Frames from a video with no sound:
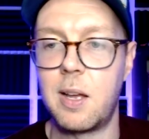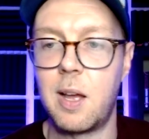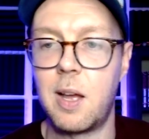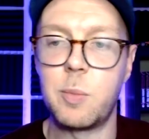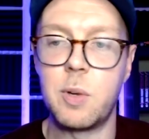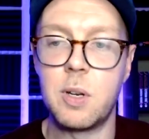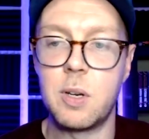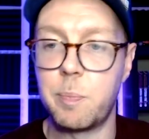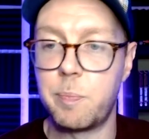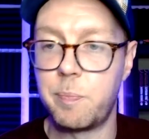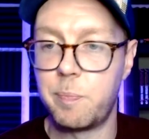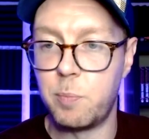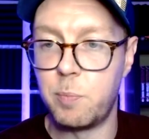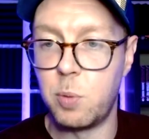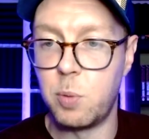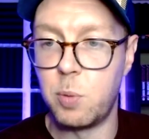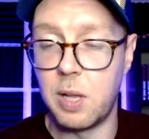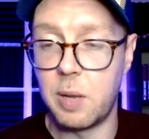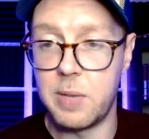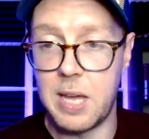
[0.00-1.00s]
I'm gonna
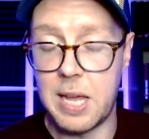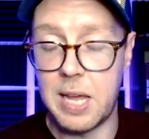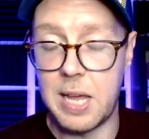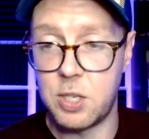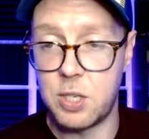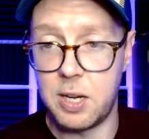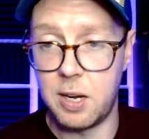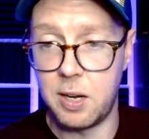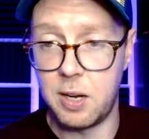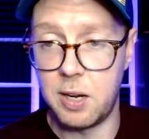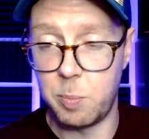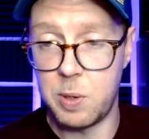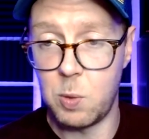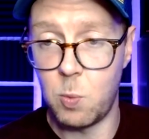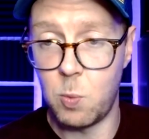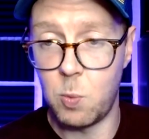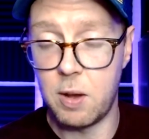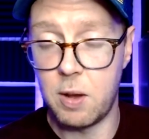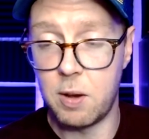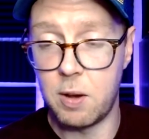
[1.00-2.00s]
pull up the answer here, and I'll be
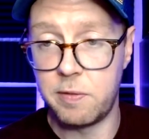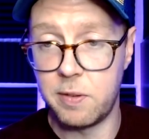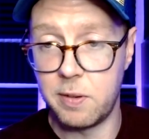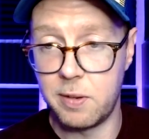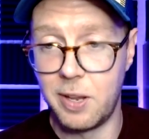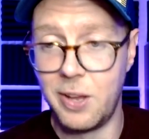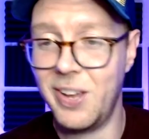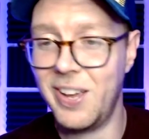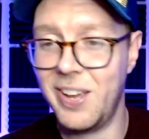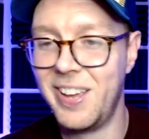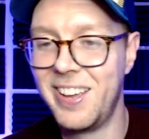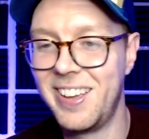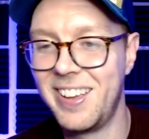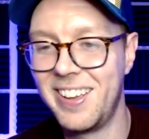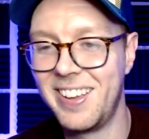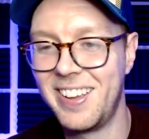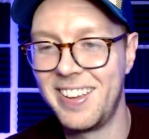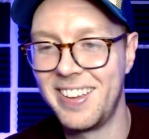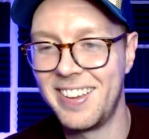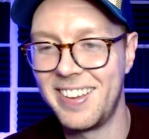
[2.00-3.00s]
way off.
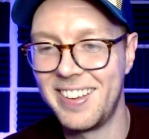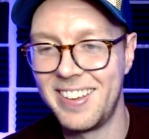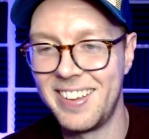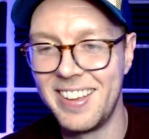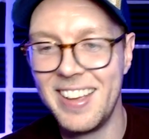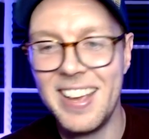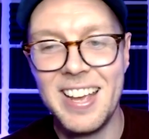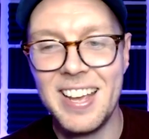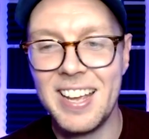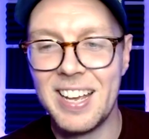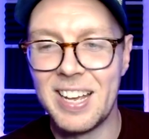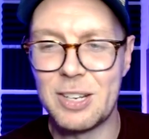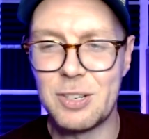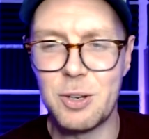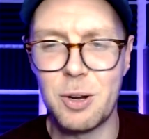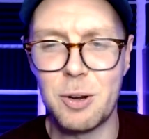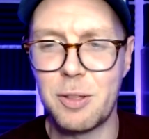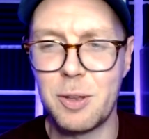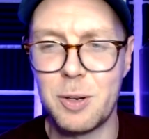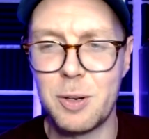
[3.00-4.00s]
And
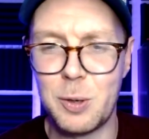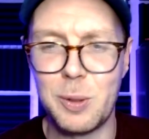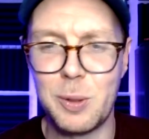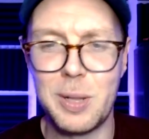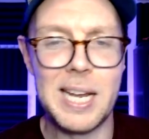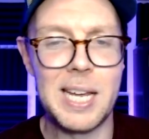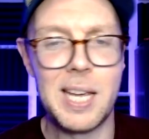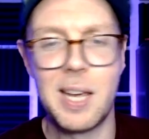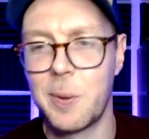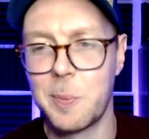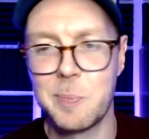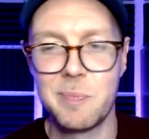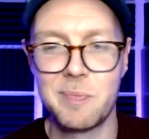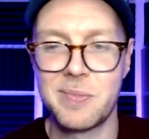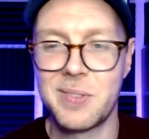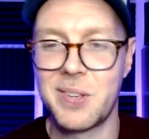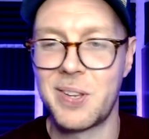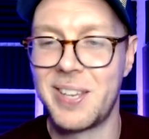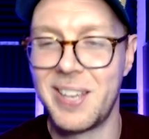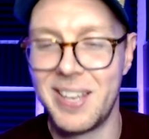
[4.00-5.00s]
Jonathan, you're like,
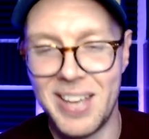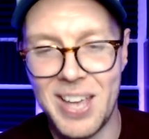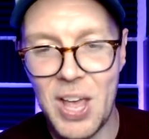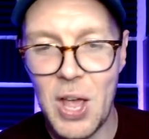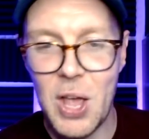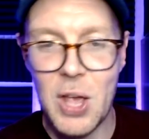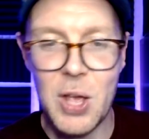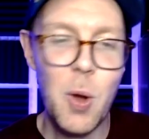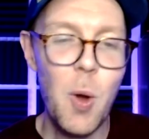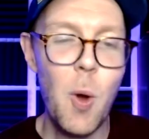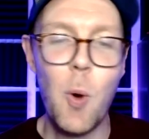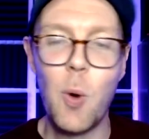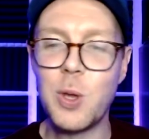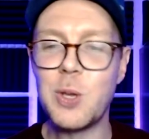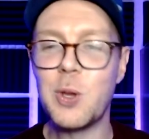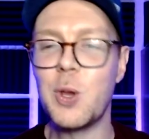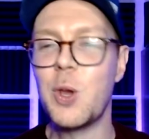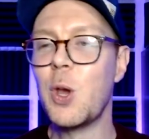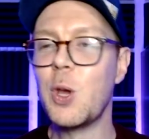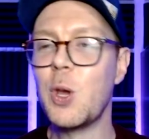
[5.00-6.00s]

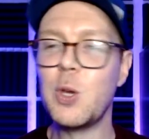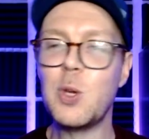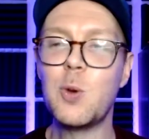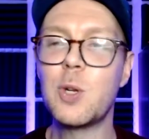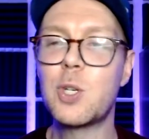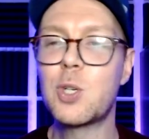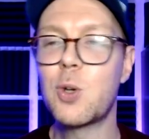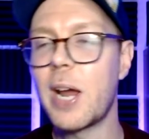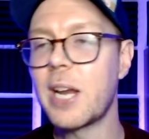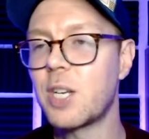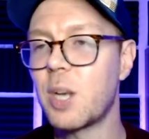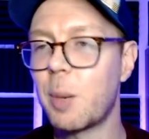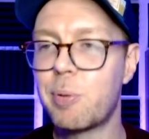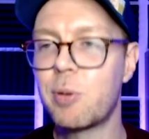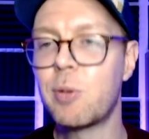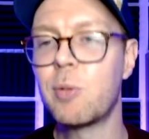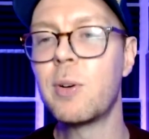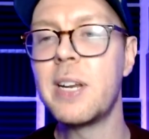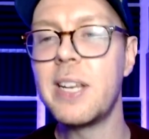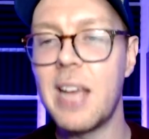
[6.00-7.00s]
you were trying to
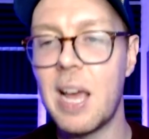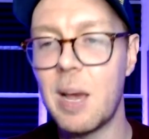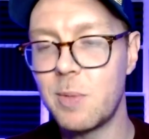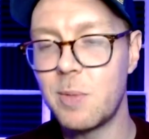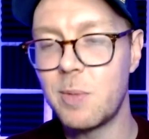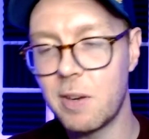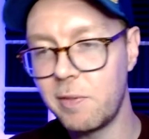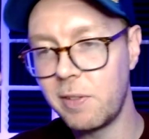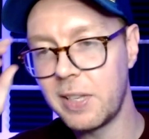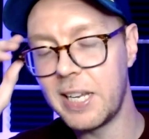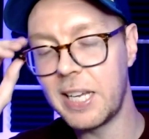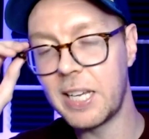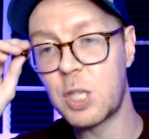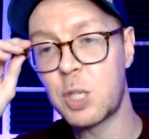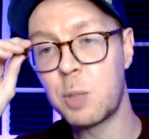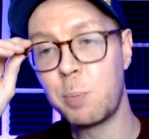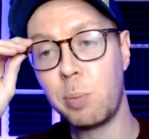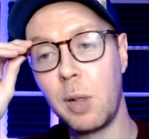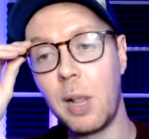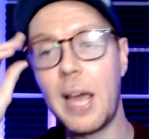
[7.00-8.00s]
preemptively
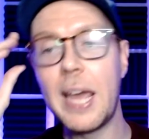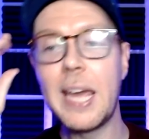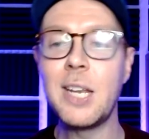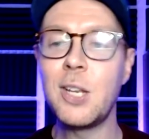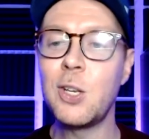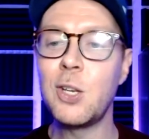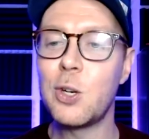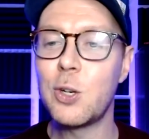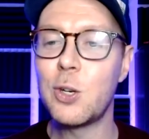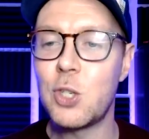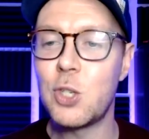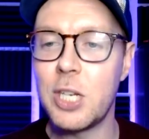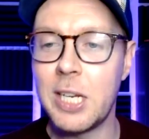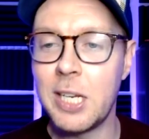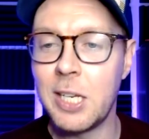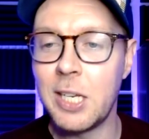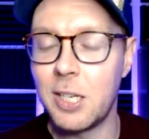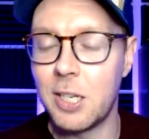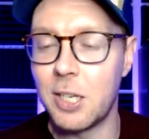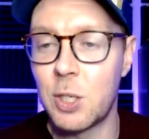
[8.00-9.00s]
explain your
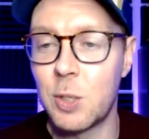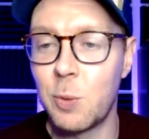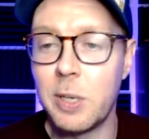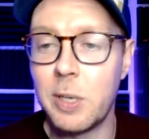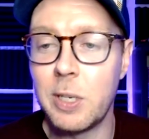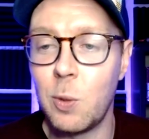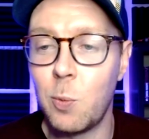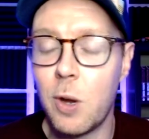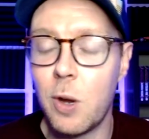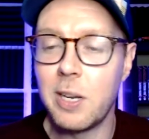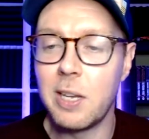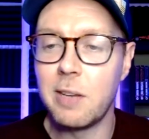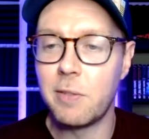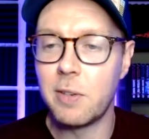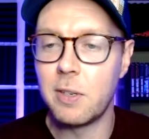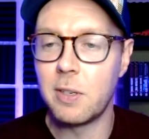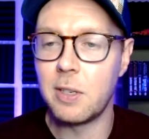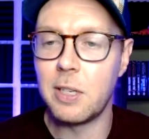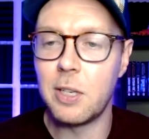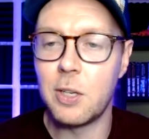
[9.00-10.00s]
genius when you weren't
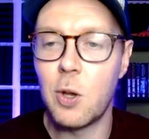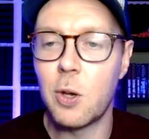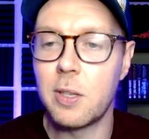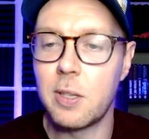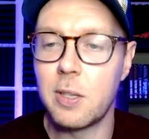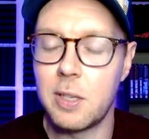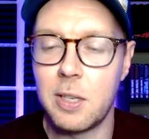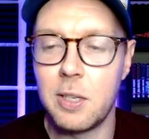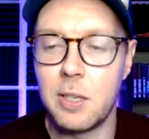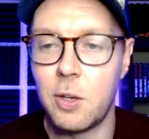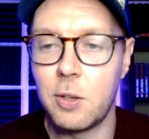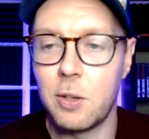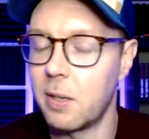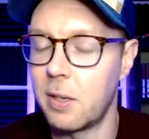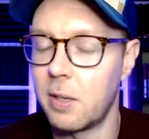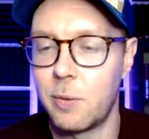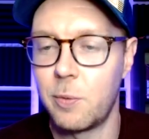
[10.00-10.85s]
even you got you.